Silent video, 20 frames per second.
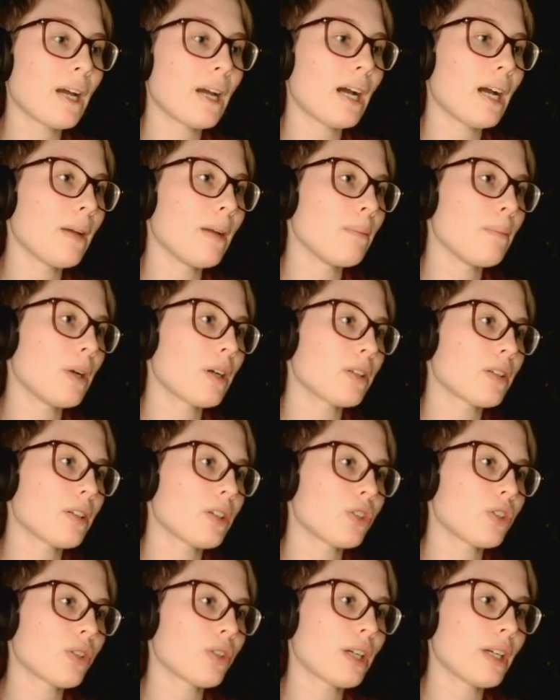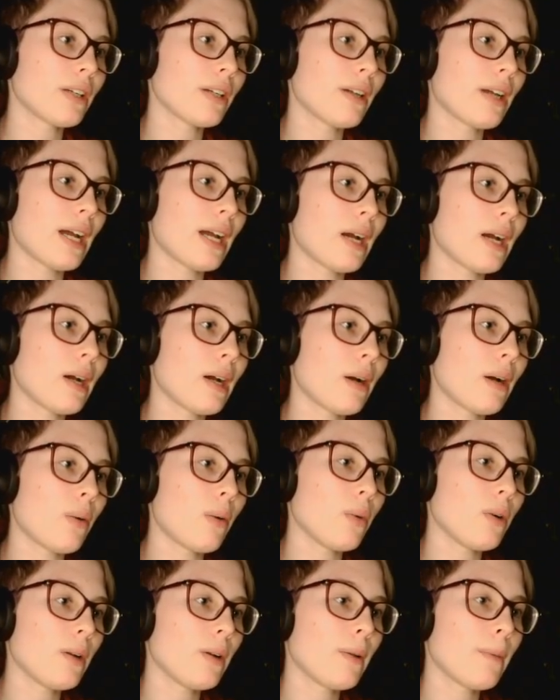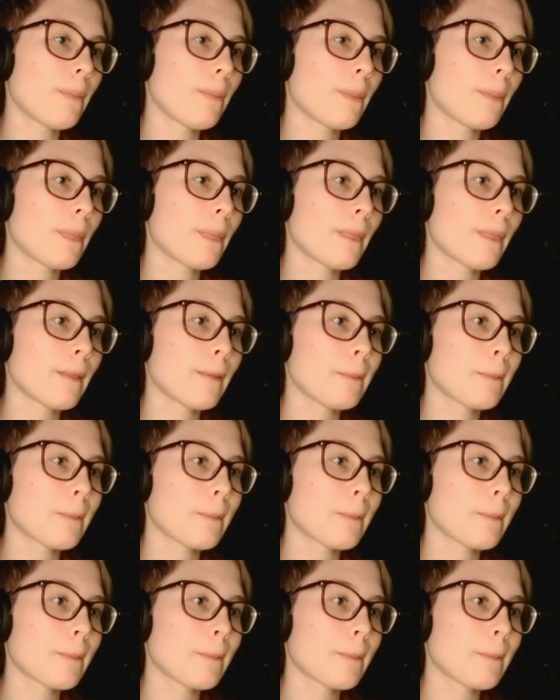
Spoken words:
I'm not gonna try. Ow.